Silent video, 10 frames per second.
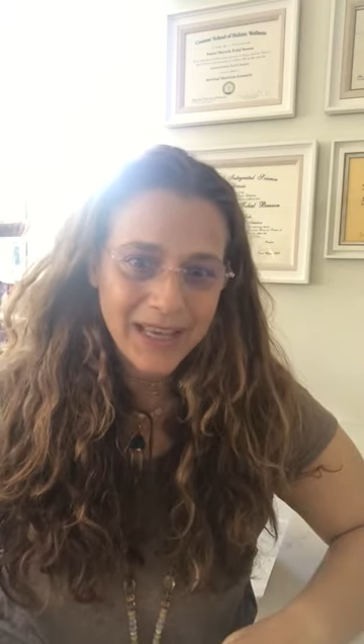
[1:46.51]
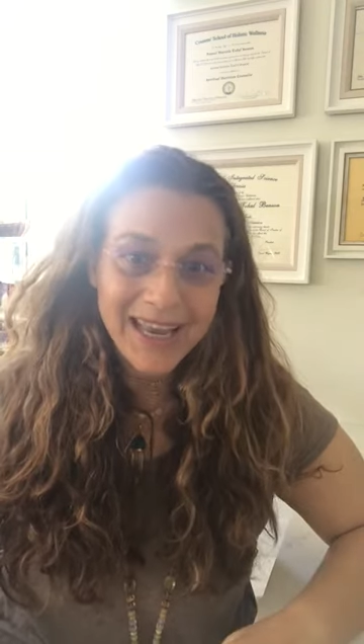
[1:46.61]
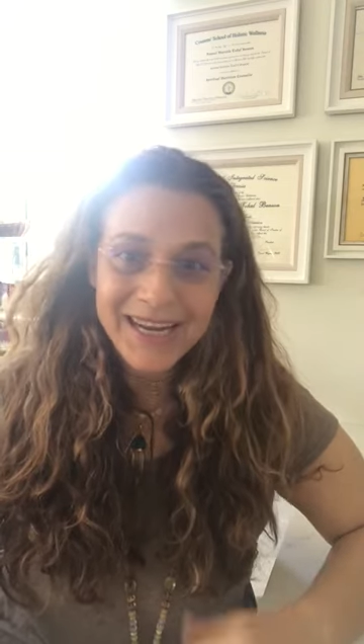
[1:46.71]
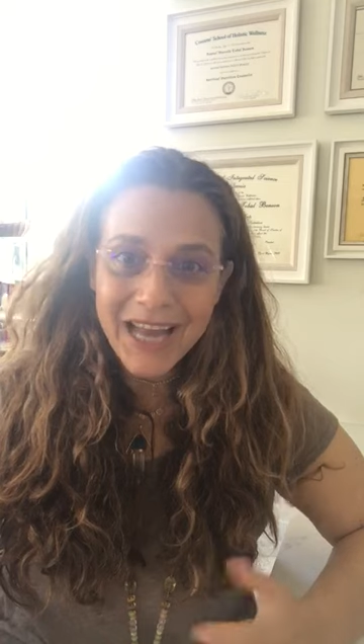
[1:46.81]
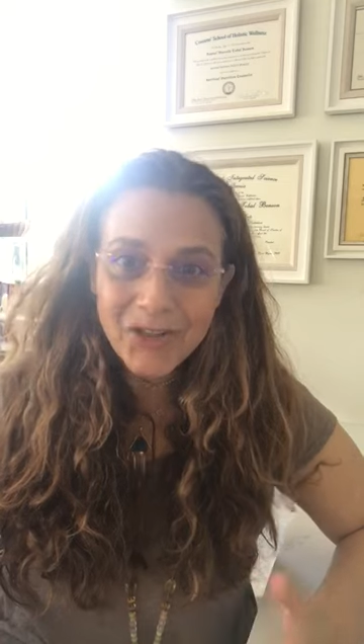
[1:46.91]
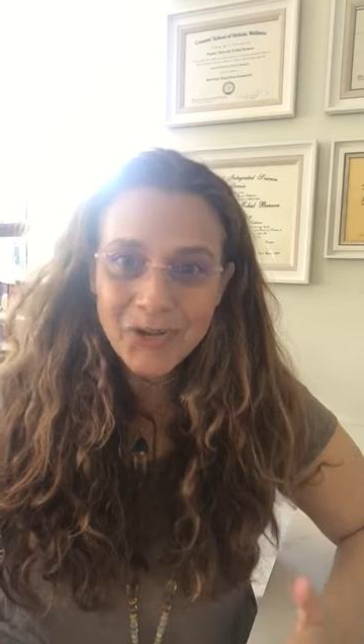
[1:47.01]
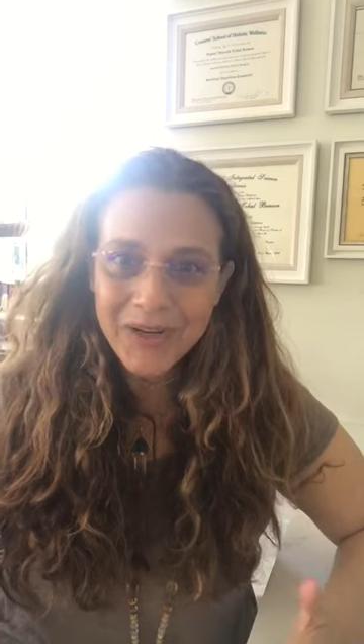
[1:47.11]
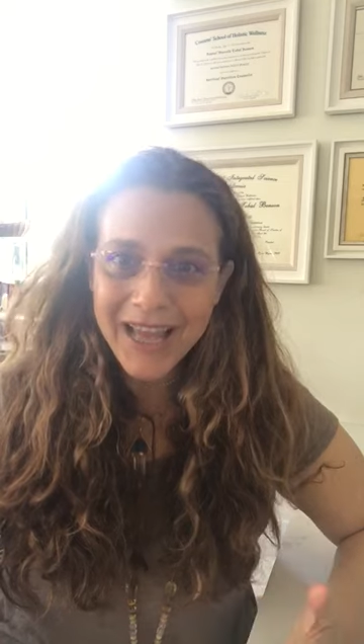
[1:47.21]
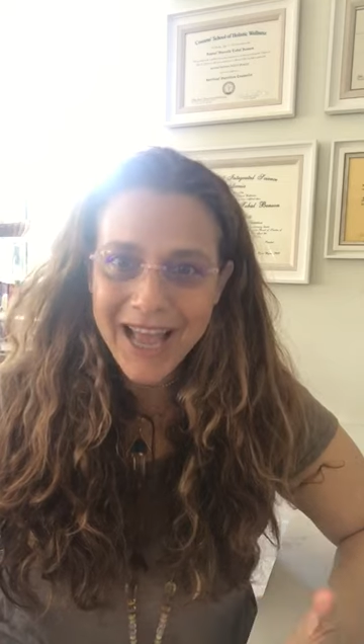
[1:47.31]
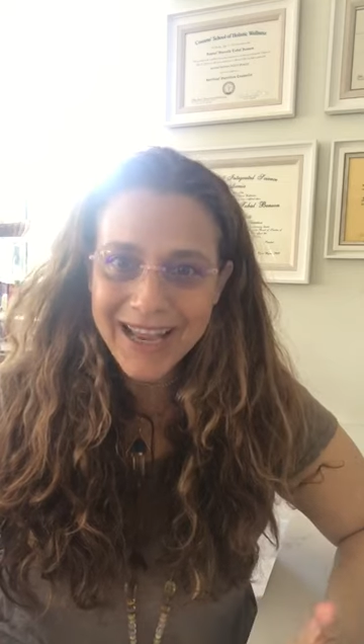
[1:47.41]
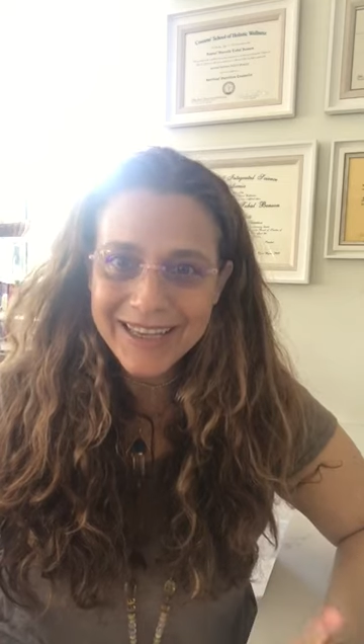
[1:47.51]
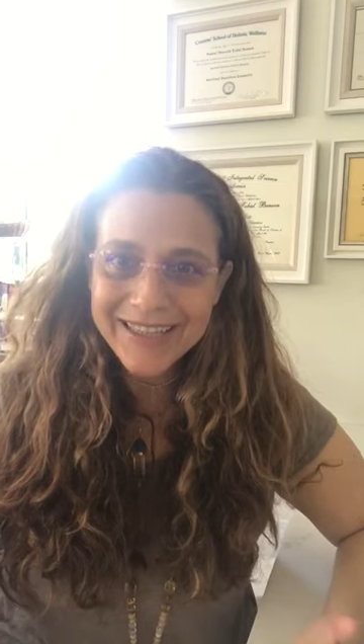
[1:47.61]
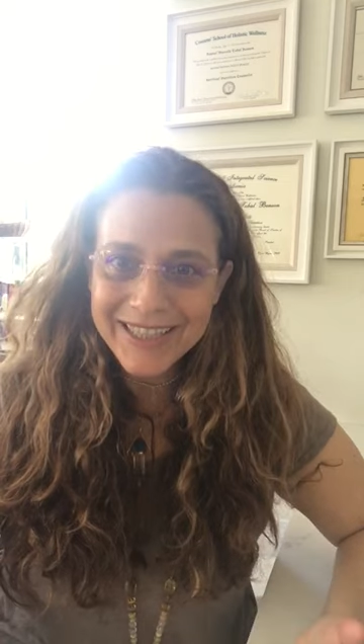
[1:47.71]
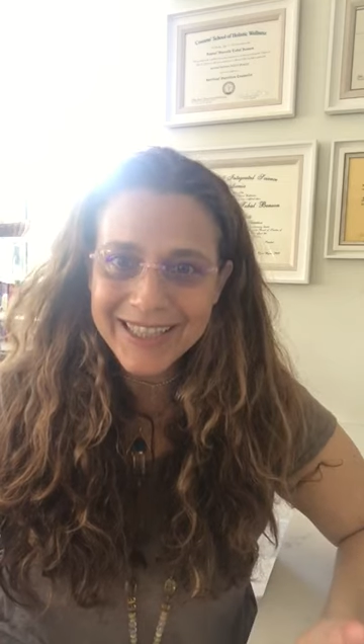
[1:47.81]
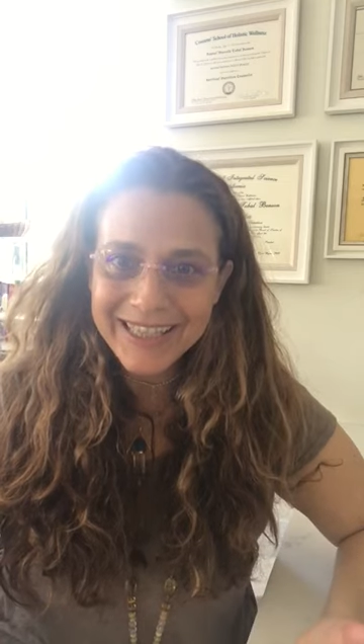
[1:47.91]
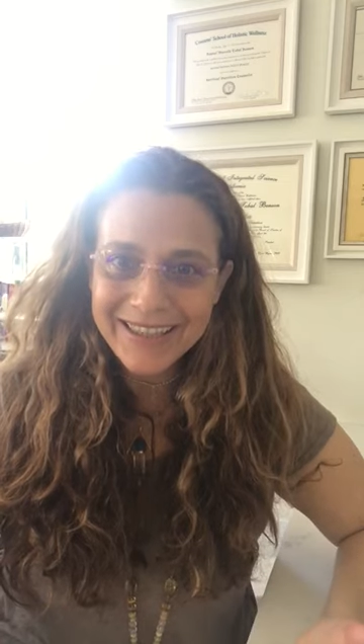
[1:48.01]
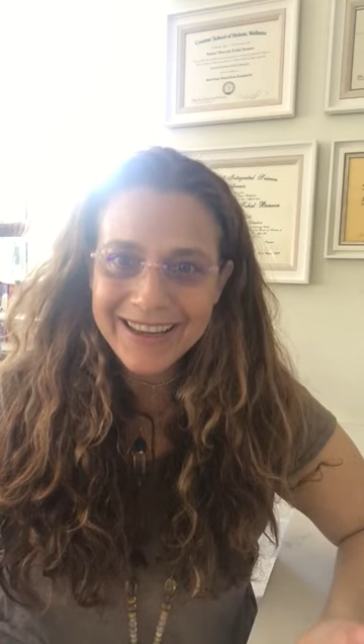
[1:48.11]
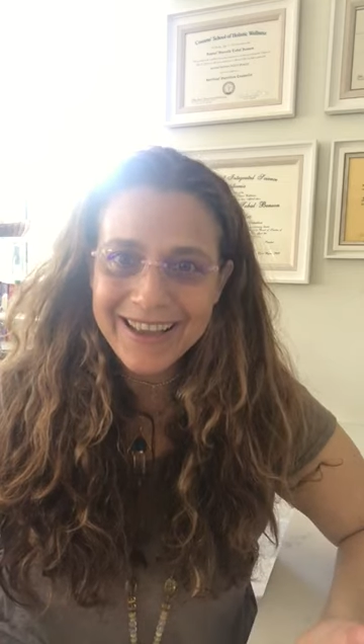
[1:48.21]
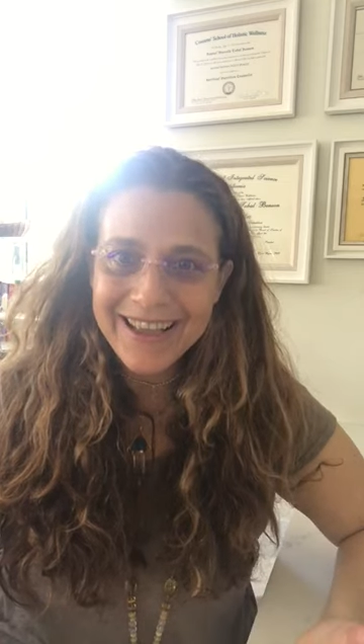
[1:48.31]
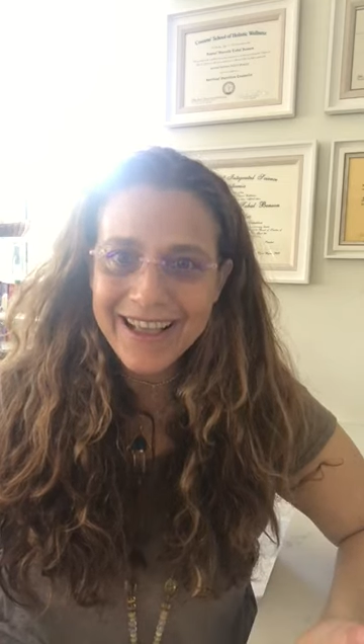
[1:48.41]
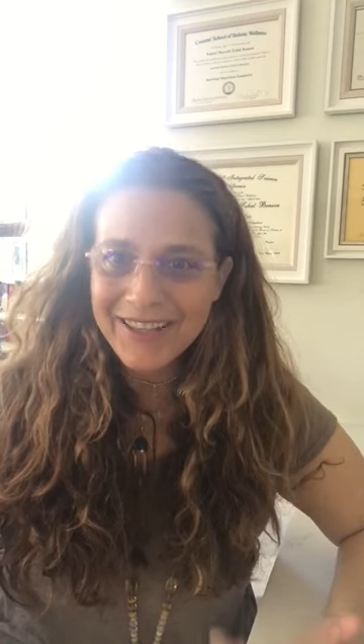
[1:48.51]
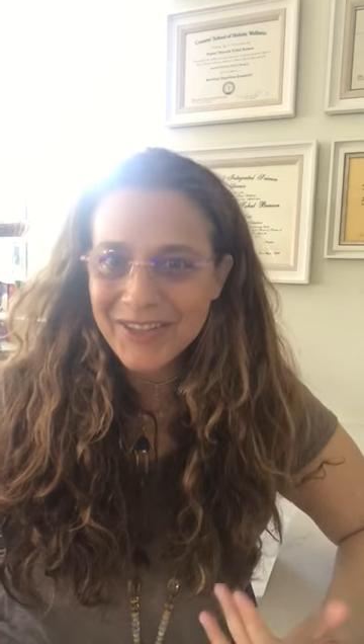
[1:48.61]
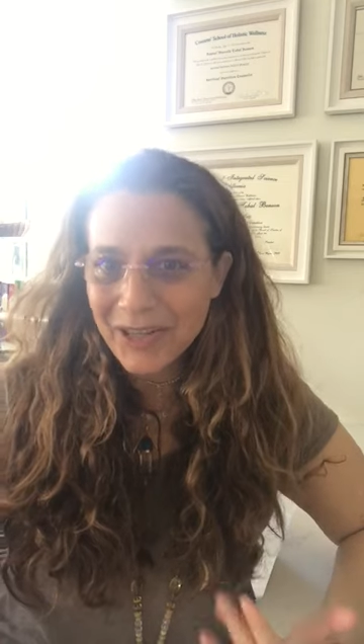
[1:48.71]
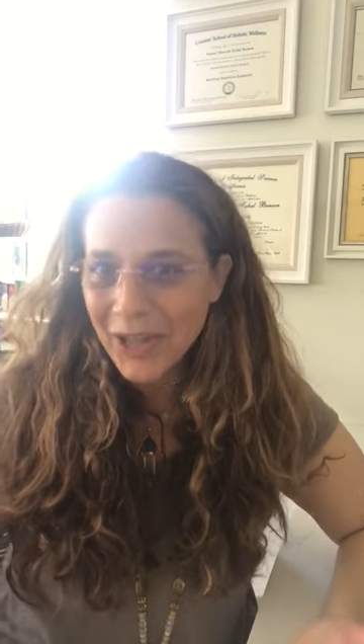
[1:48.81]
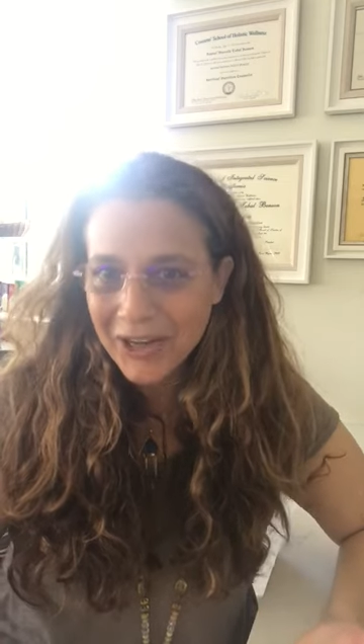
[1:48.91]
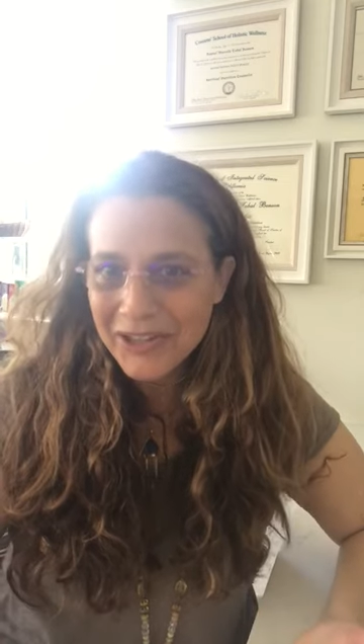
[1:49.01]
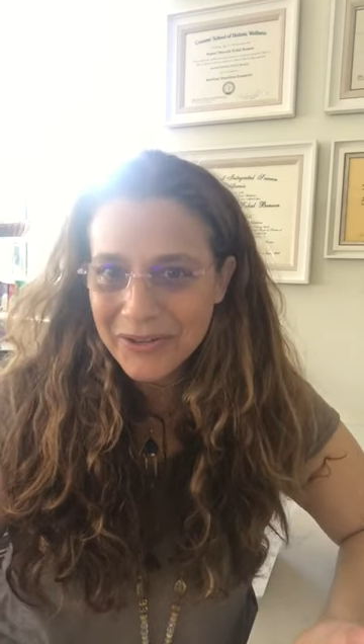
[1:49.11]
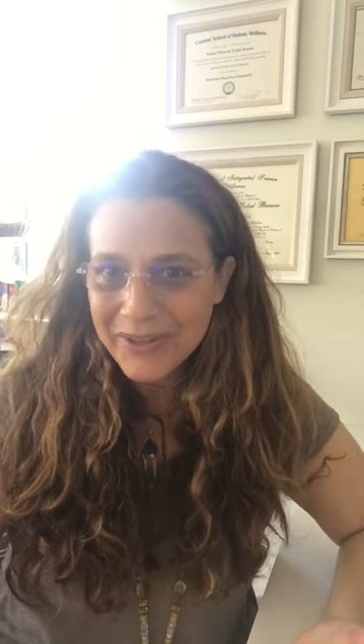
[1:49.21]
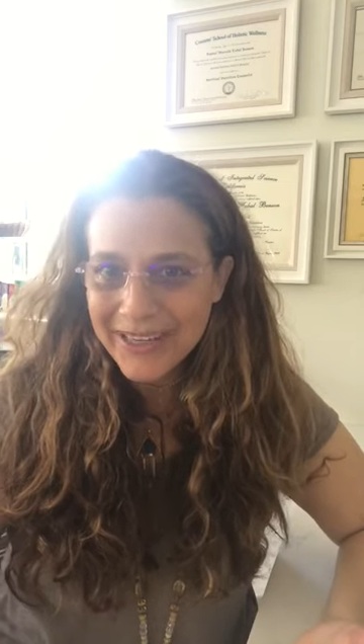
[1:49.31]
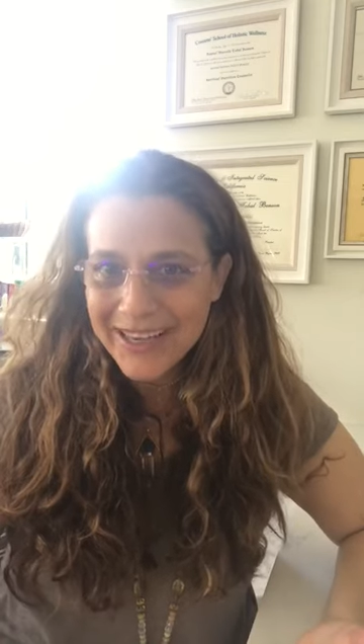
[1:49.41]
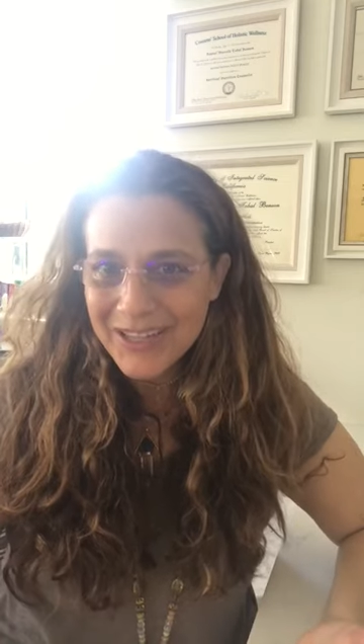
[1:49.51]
Natural hygiene, it's a luxury.